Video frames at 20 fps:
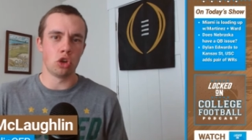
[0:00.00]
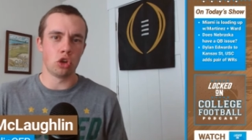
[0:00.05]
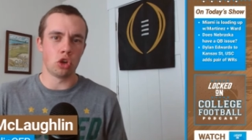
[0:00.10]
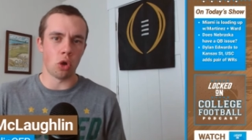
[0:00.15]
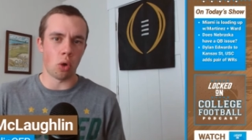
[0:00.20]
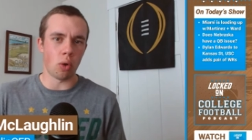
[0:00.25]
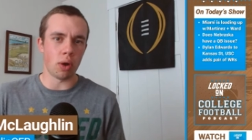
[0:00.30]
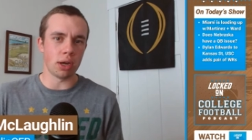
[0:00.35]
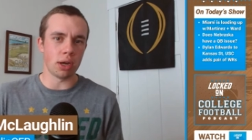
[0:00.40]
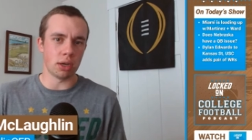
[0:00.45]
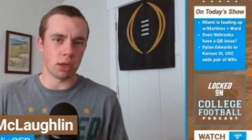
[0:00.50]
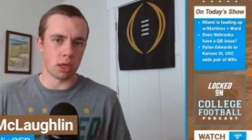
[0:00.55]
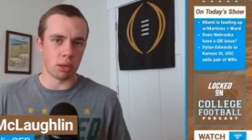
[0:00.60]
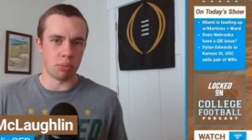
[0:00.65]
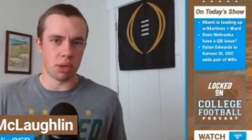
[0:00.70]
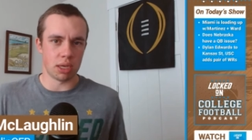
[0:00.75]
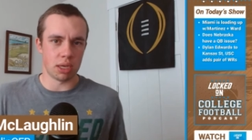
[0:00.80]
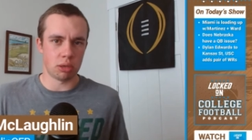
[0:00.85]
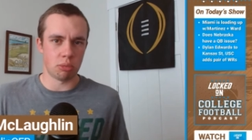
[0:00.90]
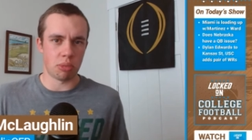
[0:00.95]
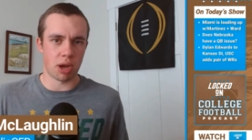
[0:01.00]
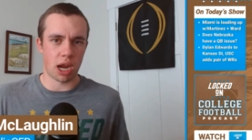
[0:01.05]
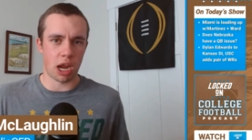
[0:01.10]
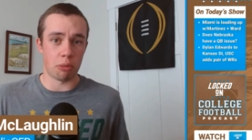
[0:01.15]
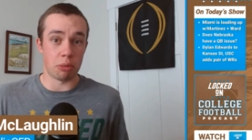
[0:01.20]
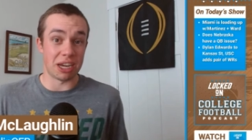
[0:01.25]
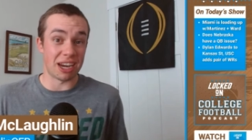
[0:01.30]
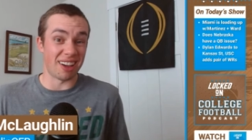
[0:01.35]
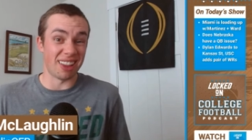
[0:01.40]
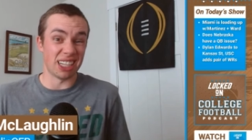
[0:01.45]
going to commit to
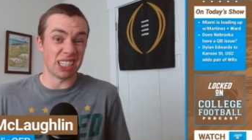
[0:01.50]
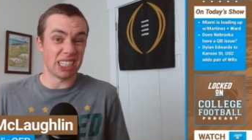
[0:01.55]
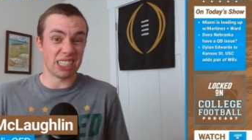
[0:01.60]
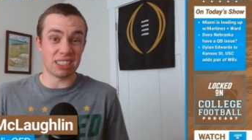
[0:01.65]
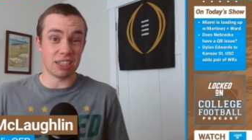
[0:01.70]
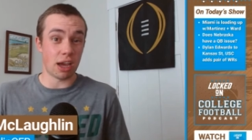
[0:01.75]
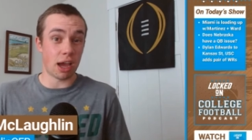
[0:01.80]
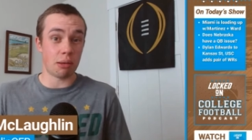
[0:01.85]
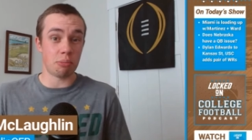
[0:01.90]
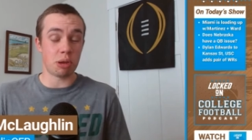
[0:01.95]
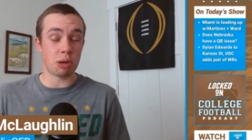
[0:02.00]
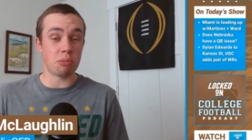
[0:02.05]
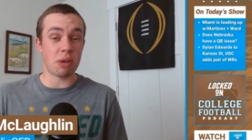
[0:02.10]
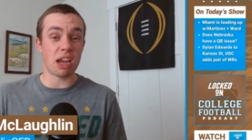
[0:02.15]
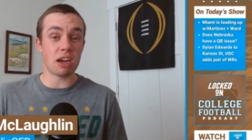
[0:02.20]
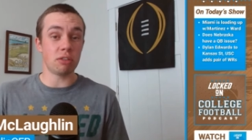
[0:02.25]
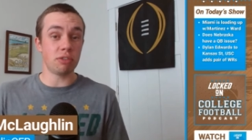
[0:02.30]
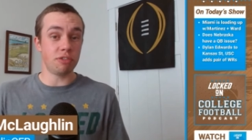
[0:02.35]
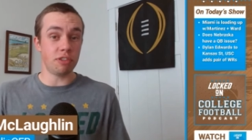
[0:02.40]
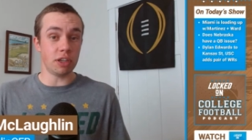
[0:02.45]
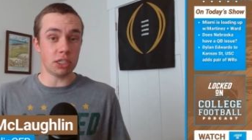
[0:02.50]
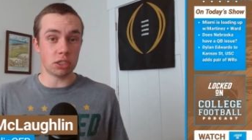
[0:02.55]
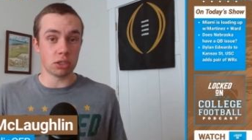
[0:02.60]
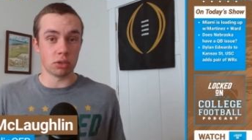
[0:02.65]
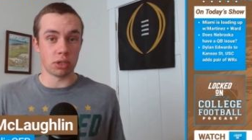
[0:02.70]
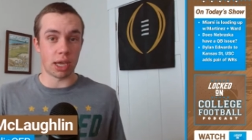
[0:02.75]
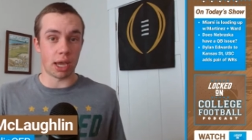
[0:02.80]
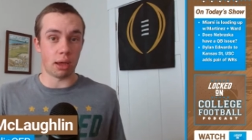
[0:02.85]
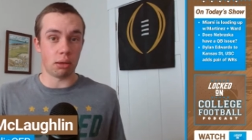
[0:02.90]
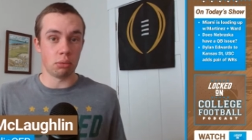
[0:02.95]
Miami. Now, this has not been made
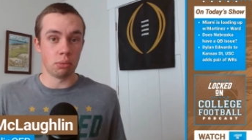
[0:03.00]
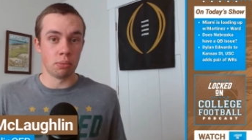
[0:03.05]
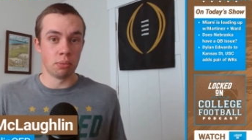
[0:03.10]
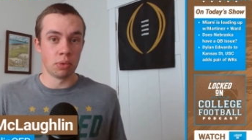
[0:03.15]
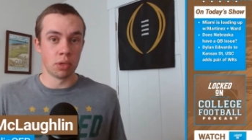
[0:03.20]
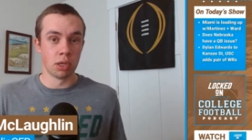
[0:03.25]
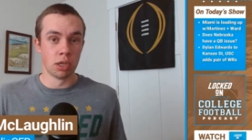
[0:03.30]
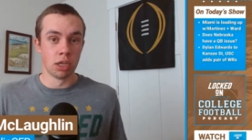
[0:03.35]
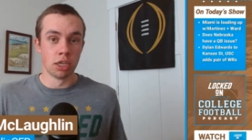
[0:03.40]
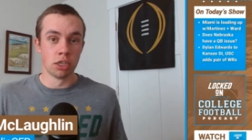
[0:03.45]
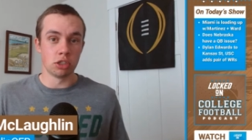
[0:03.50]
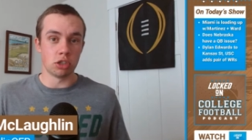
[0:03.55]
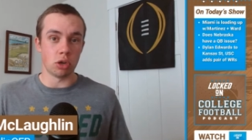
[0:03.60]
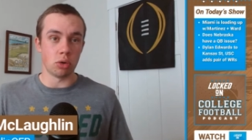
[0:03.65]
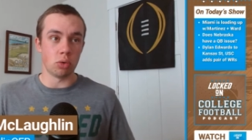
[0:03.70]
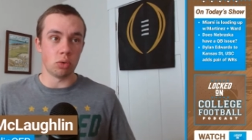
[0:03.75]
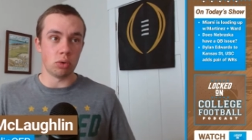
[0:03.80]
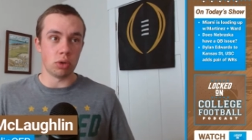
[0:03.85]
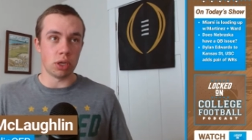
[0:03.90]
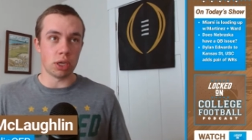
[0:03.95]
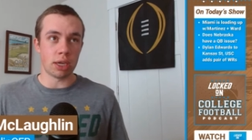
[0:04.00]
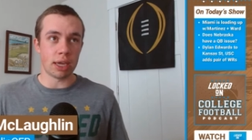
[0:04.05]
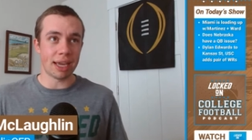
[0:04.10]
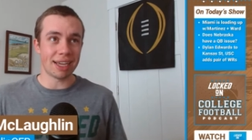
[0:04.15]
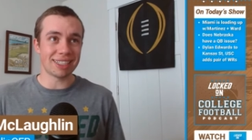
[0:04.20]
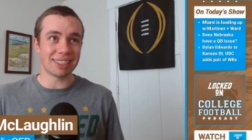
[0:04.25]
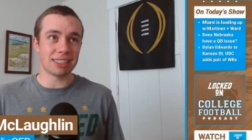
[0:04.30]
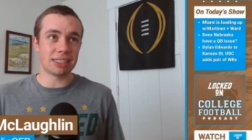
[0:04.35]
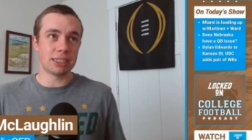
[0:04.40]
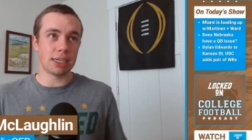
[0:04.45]
official yet, so you
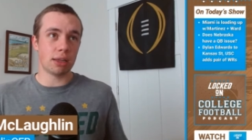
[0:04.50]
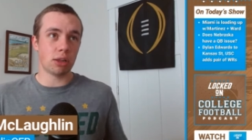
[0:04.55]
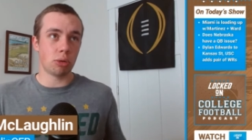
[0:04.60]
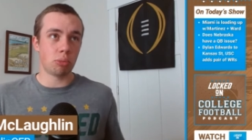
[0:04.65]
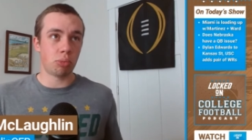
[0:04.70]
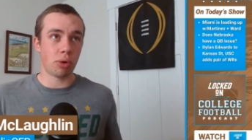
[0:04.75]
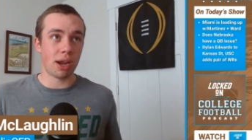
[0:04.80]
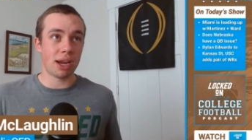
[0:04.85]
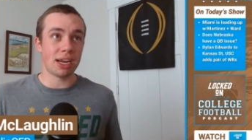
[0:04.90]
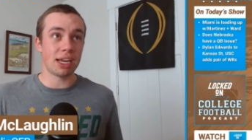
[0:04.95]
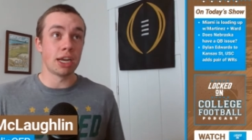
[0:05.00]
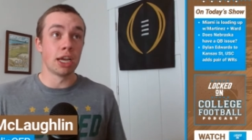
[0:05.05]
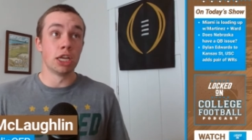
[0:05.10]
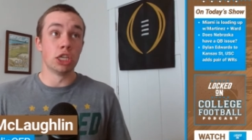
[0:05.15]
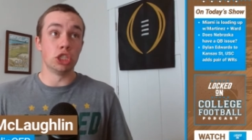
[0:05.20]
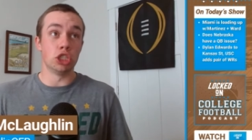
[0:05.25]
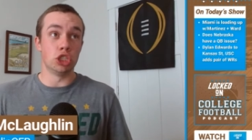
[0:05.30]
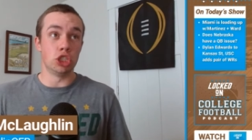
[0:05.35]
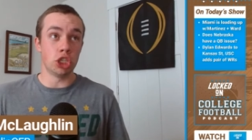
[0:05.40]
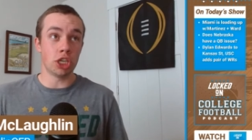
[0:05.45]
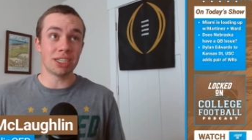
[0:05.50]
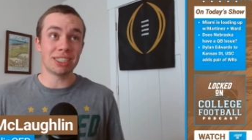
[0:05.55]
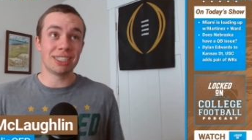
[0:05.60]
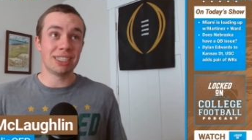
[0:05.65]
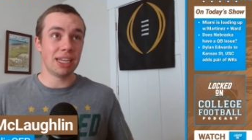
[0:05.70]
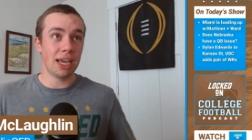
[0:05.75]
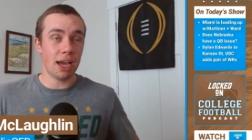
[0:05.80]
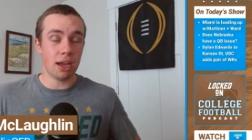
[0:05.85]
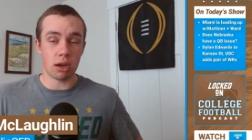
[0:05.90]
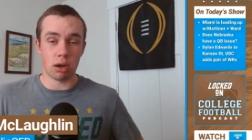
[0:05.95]
can't celebrate it
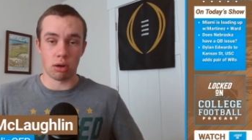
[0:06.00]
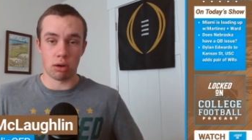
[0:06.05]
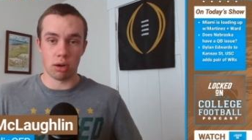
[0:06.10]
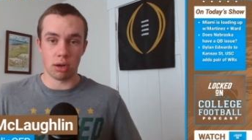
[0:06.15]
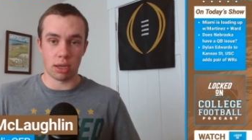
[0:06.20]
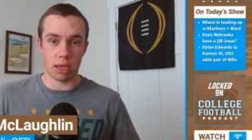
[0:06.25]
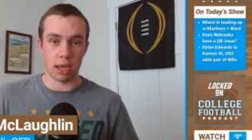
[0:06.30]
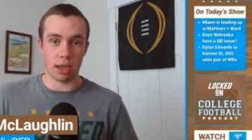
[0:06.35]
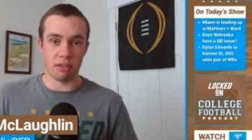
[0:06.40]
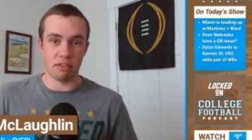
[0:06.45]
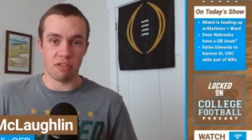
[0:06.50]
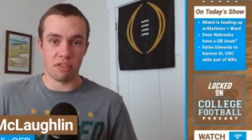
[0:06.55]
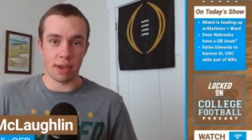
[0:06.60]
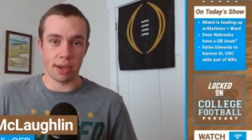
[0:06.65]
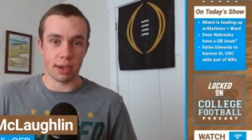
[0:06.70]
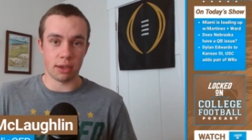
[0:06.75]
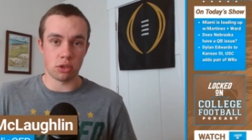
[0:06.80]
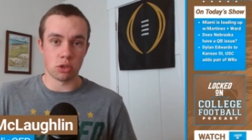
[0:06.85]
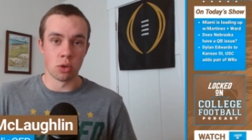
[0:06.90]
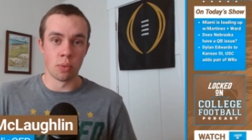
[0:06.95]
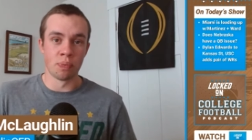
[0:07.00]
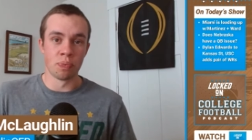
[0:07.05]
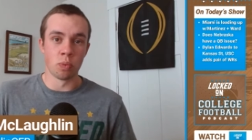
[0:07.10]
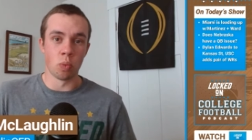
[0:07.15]
just yet, Hurricane fans.